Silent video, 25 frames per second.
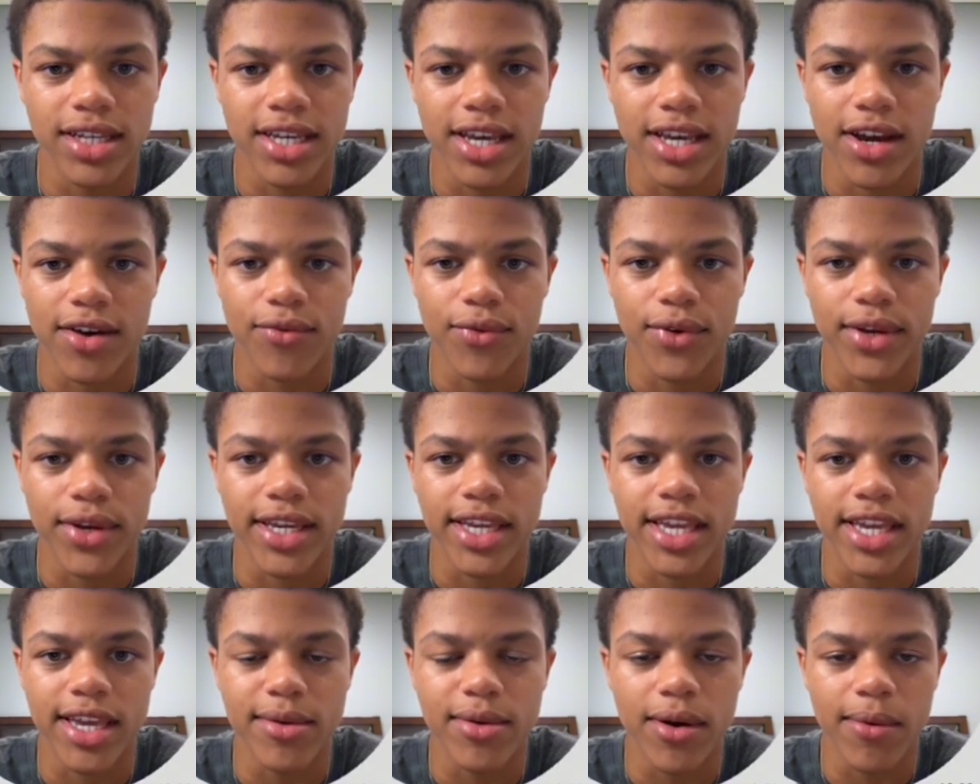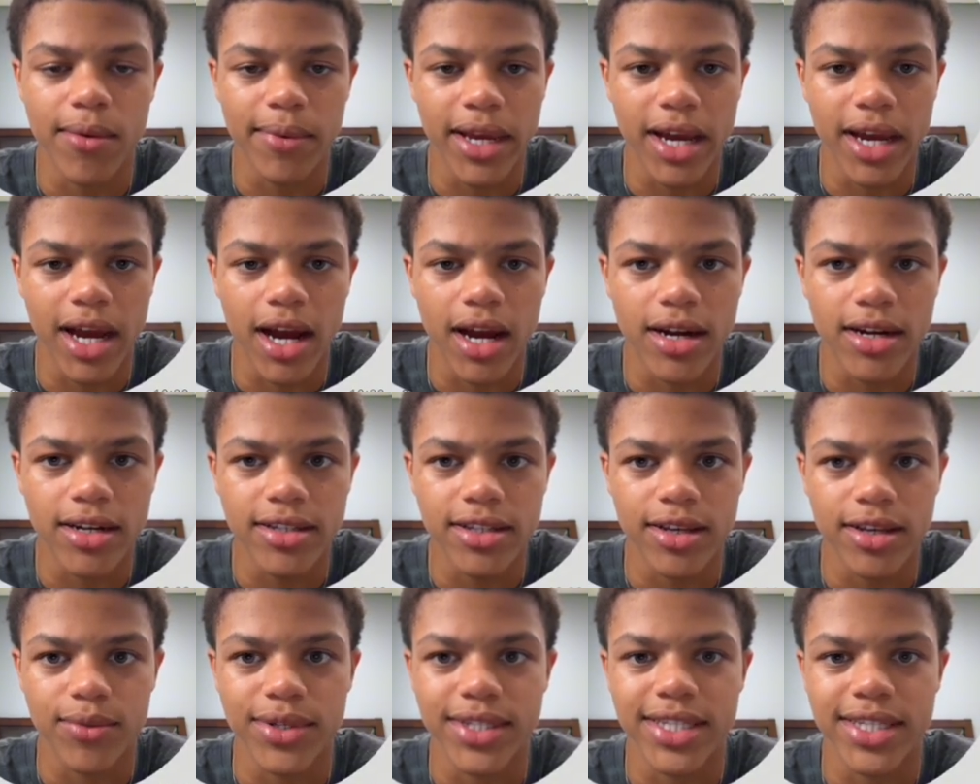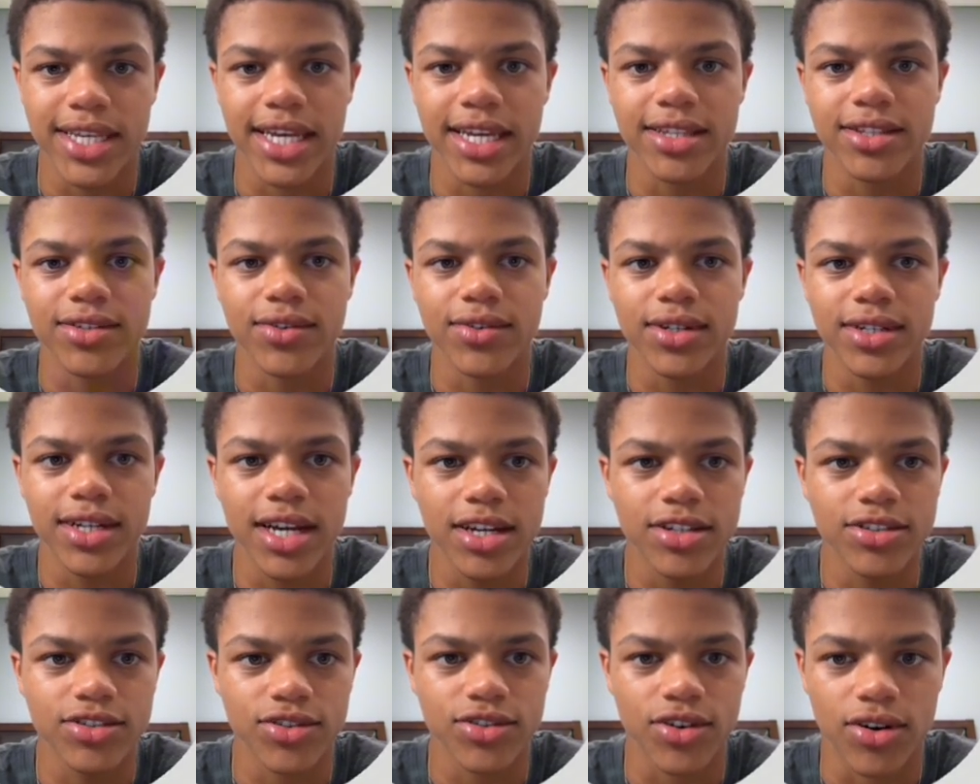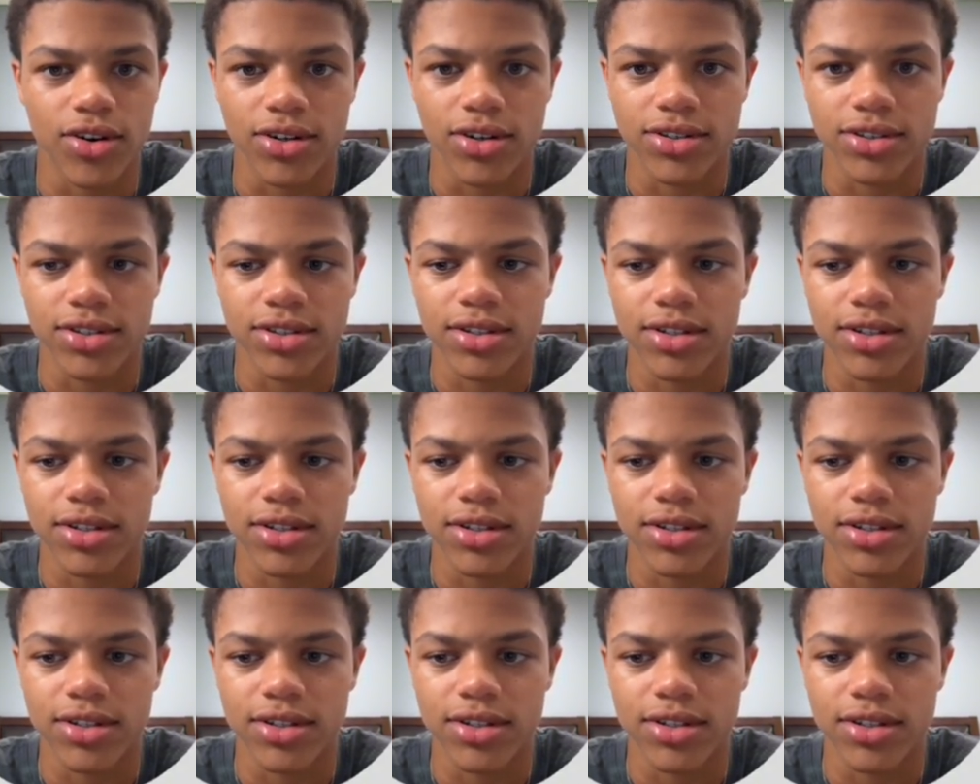If we keep coming higher, then we take it to our next draws.